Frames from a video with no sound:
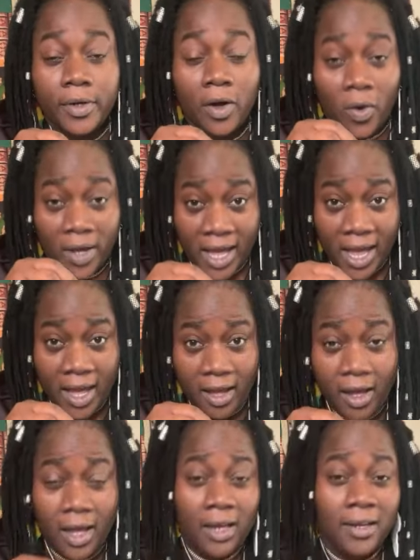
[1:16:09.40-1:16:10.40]
Okay?
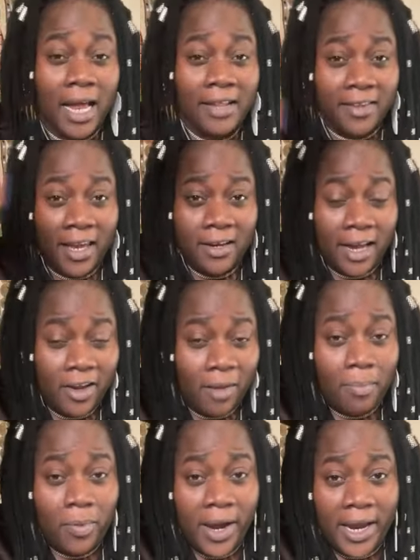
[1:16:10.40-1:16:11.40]
That thing that your
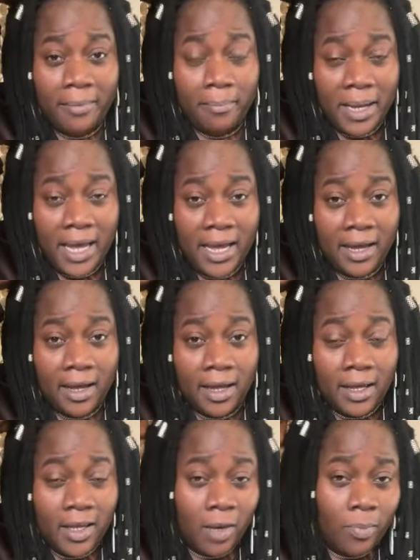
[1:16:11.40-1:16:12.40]
brain make
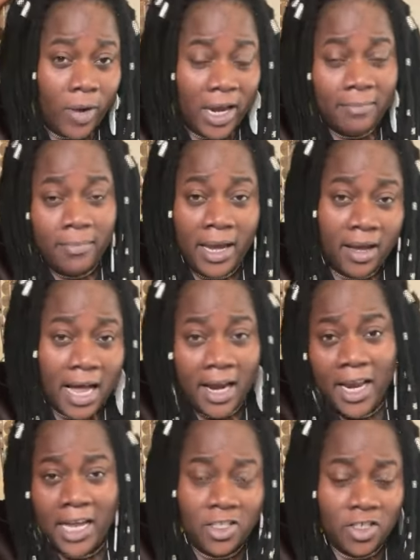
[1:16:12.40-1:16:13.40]
all of
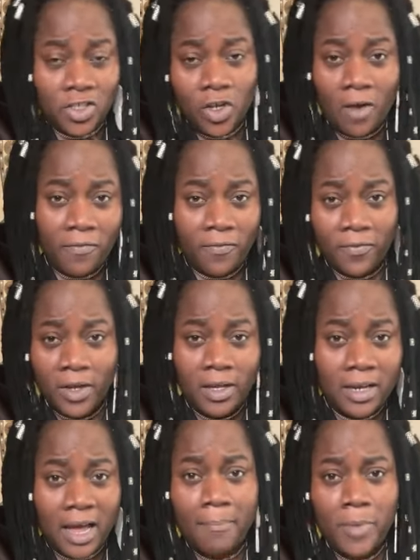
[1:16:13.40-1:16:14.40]
that stuff,
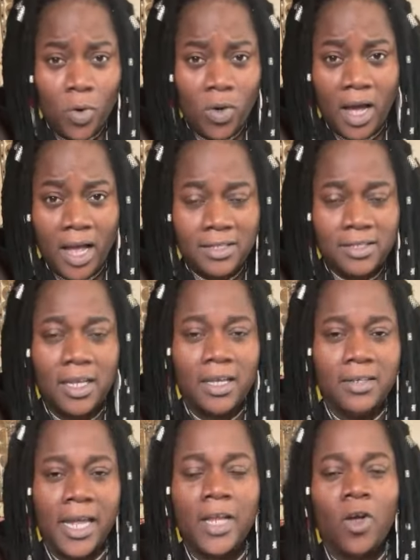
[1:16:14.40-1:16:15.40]
that mucus,
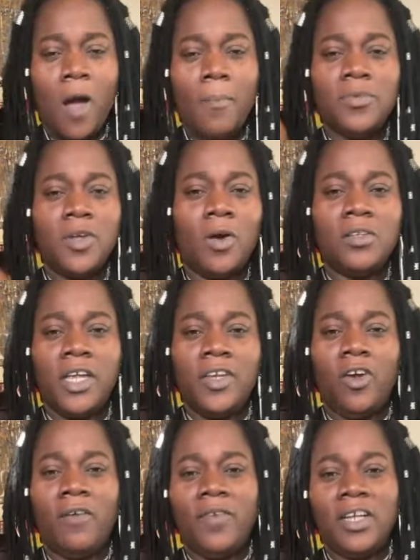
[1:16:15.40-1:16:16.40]
then it comes out in
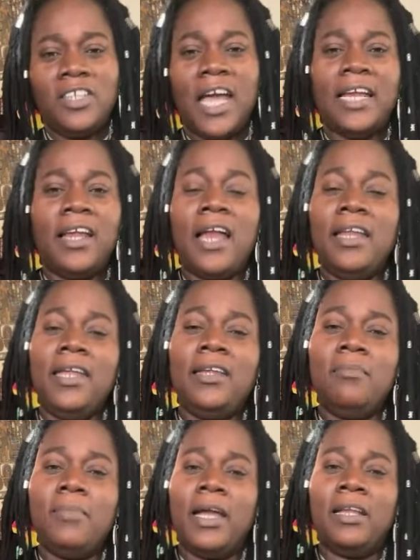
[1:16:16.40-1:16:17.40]
your vagina and in
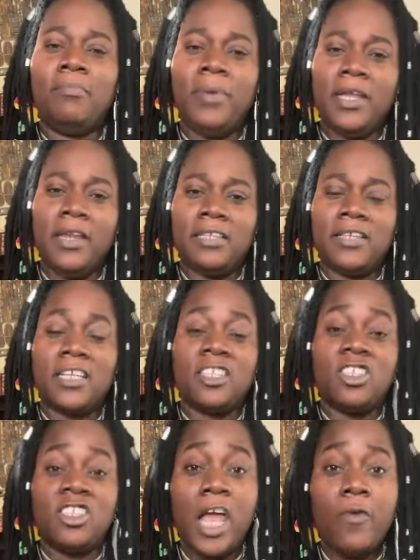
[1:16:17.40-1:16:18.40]
the man penis as
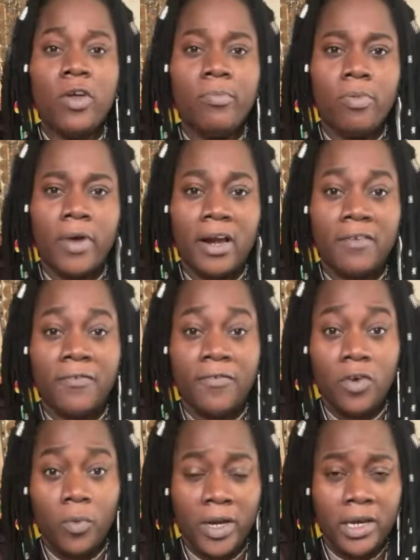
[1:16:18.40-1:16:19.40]
cerebral
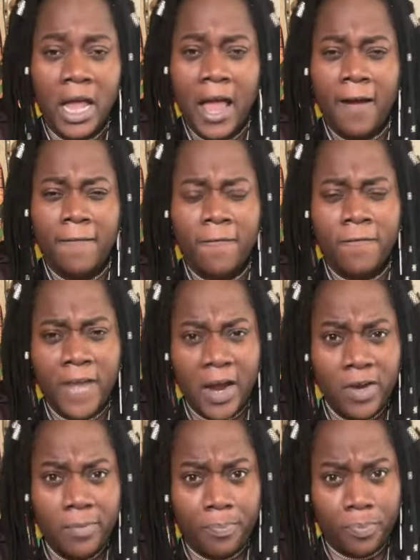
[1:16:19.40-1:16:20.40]
fluid.
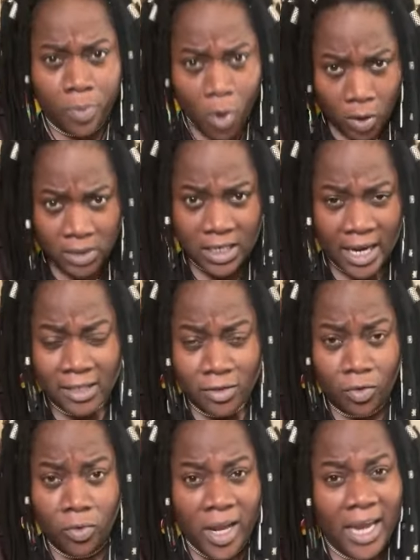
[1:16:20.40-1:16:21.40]
Very potent,
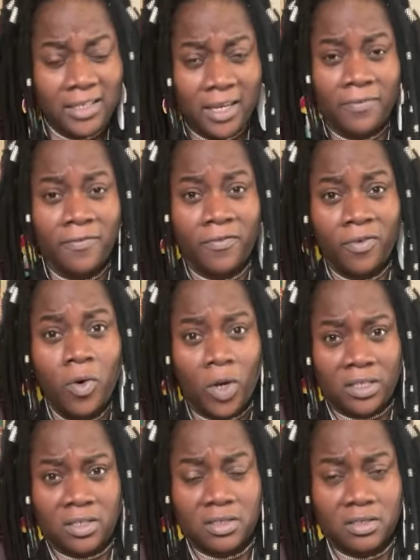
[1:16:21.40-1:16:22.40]
creative
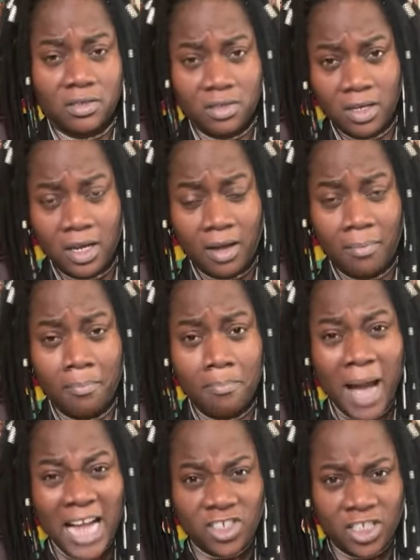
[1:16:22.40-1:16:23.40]
force.
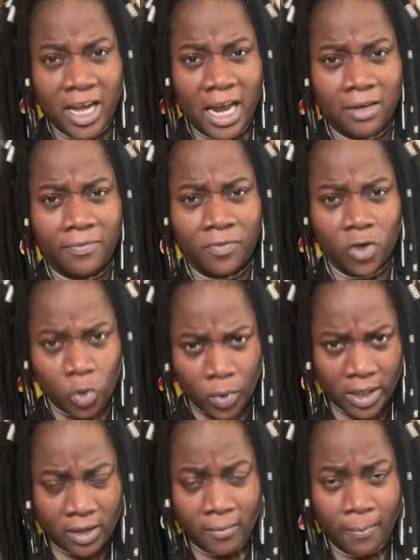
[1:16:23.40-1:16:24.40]
Magical
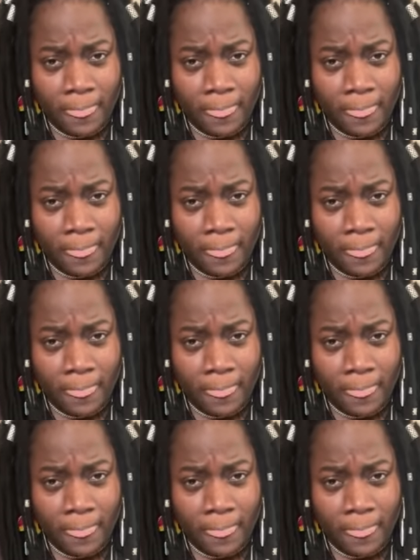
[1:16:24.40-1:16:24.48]
fluid.